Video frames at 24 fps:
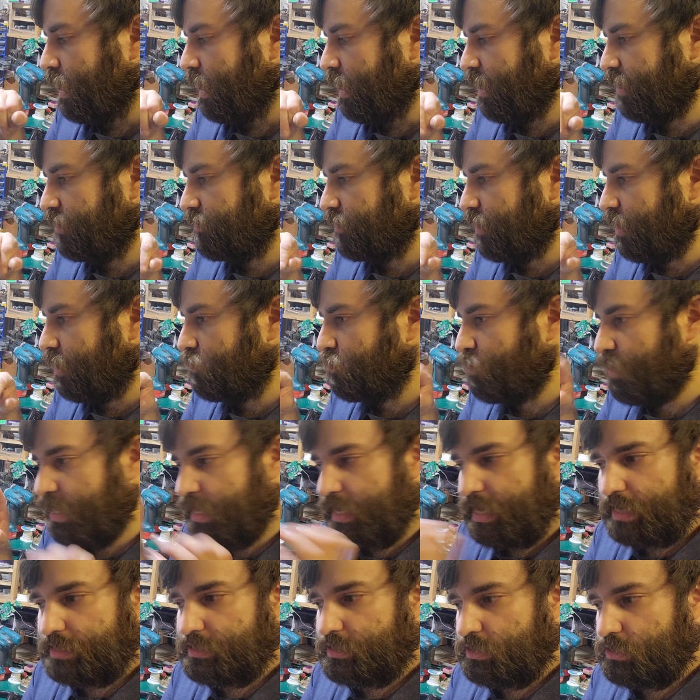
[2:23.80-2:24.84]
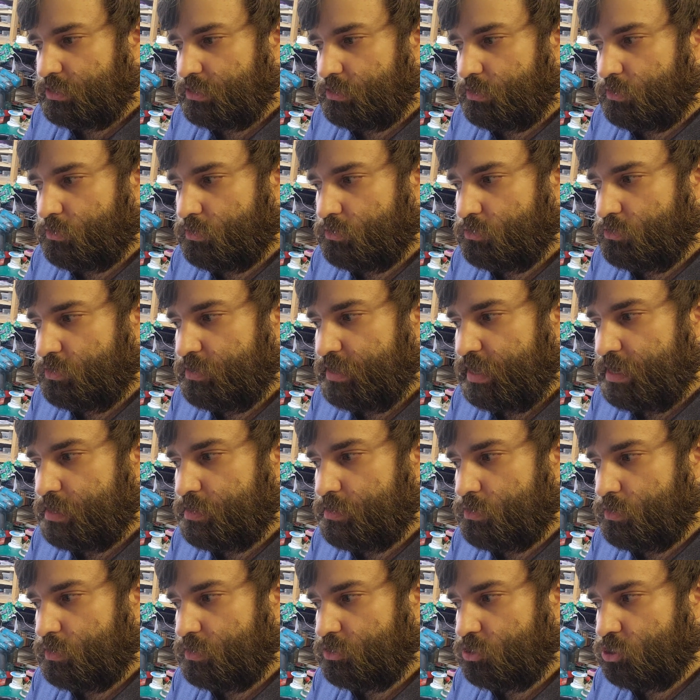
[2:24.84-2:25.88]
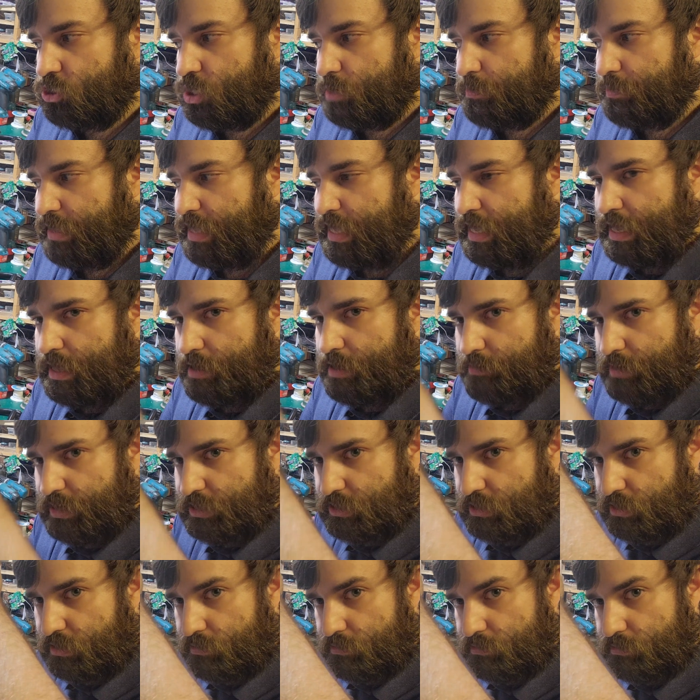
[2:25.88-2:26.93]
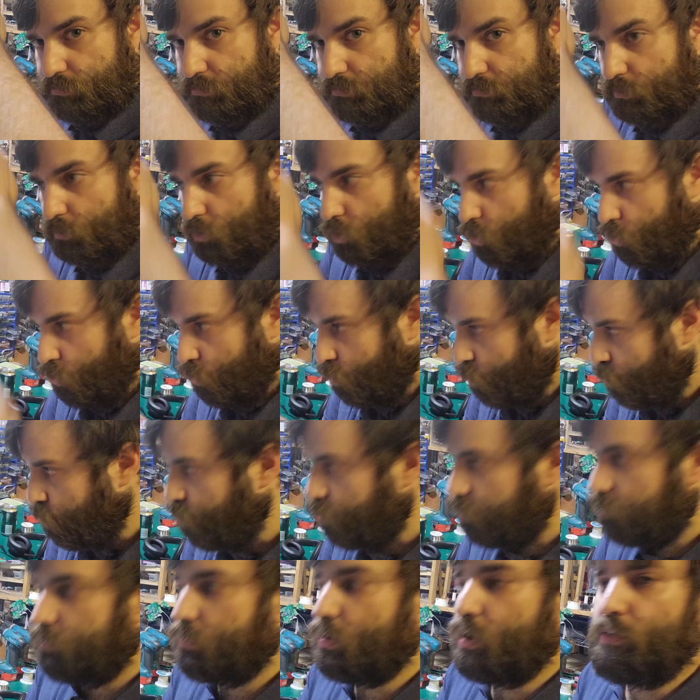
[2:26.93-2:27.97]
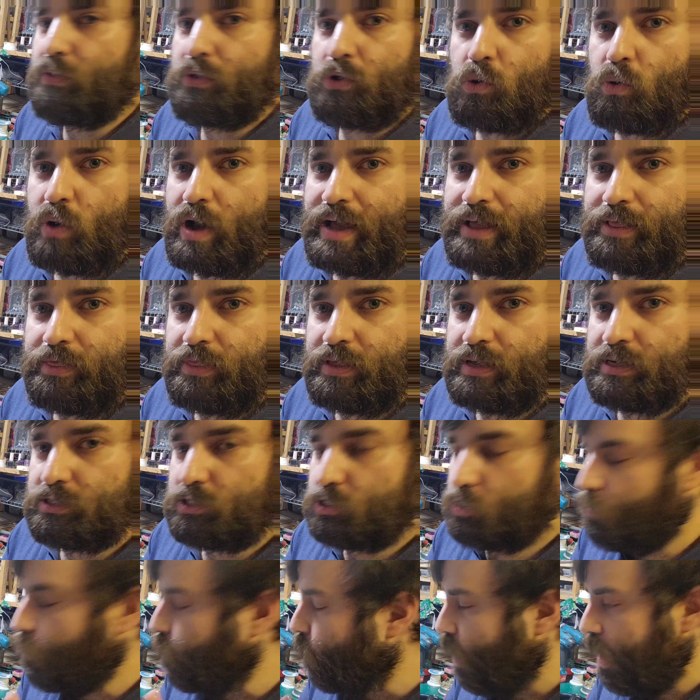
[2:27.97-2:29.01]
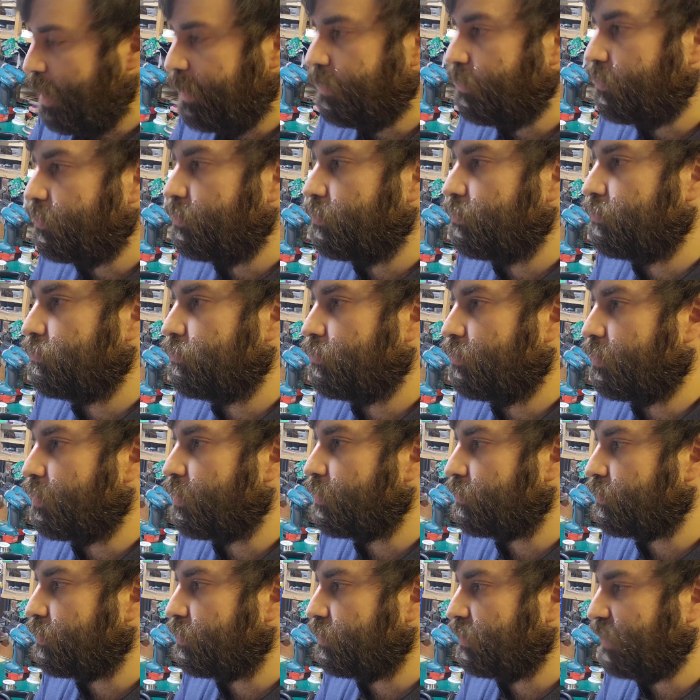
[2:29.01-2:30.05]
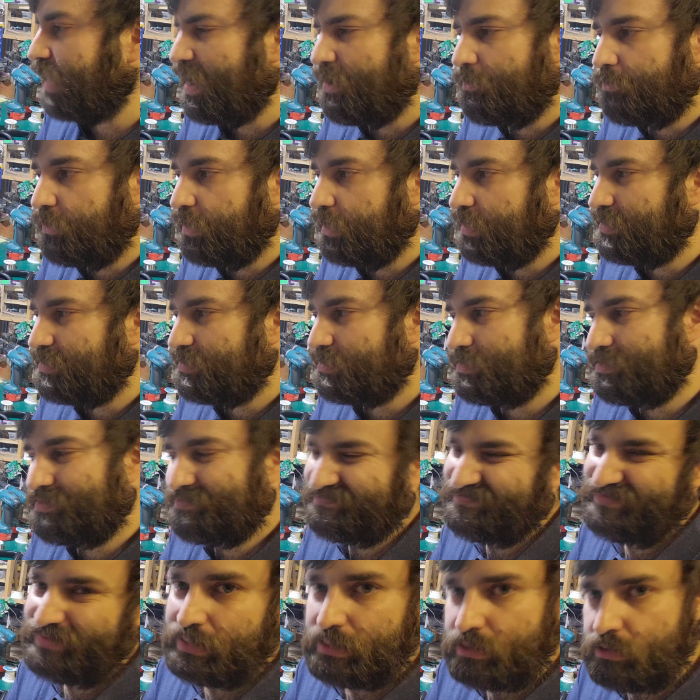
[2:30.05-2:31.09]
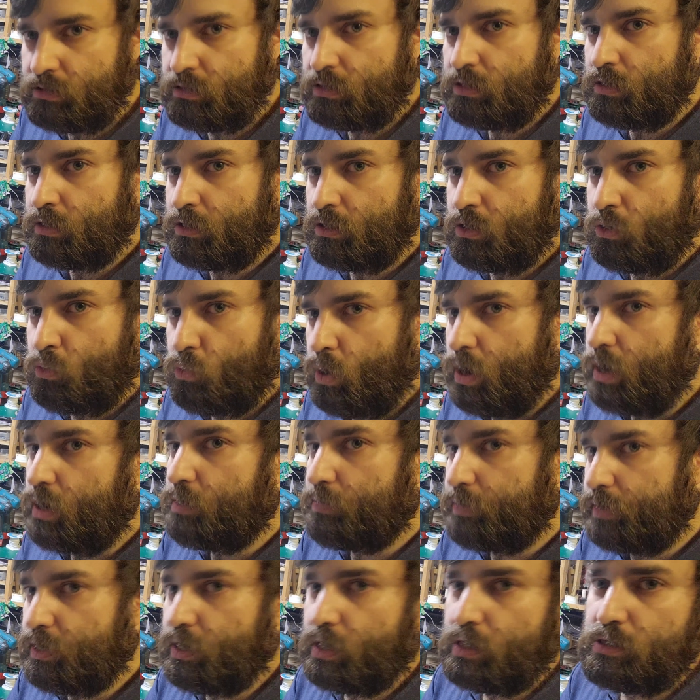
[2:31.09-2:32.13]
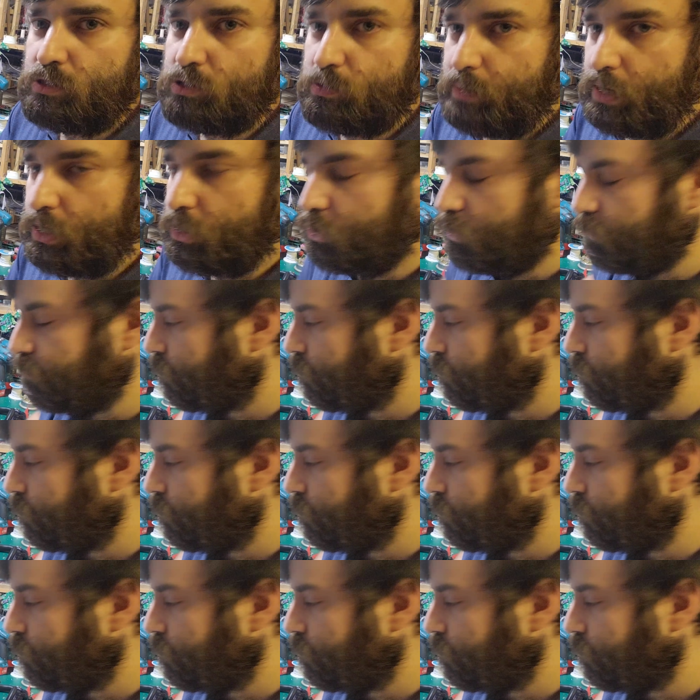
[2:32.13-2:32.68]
and then when it gets to the end of the noisy chip, it makes it all the quiet things quieter, all the loud things quieter, but not so much.